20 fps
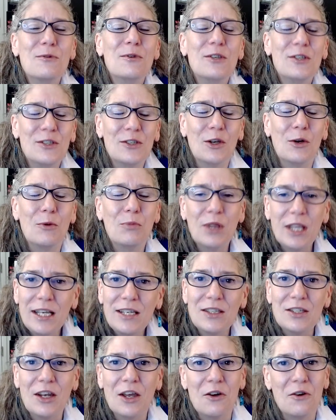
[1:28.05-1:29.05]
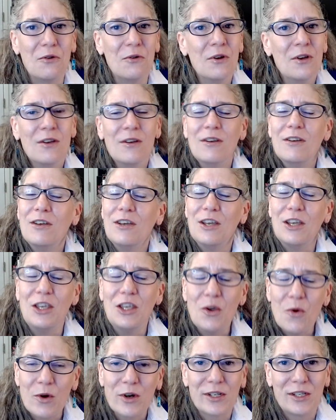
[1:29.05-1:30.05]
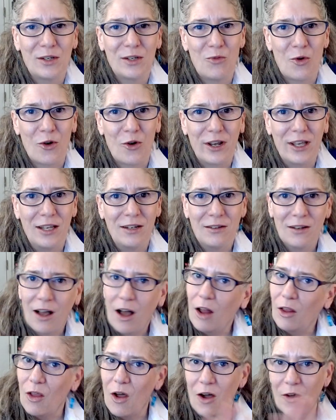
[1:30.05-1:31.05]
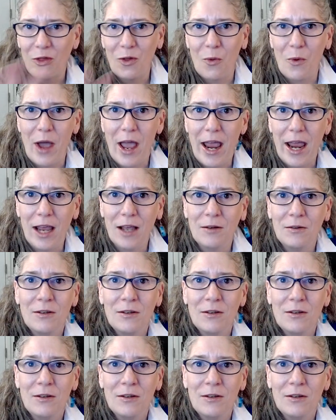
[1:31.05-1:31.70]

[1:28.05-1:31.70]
So please know you are supported along the way.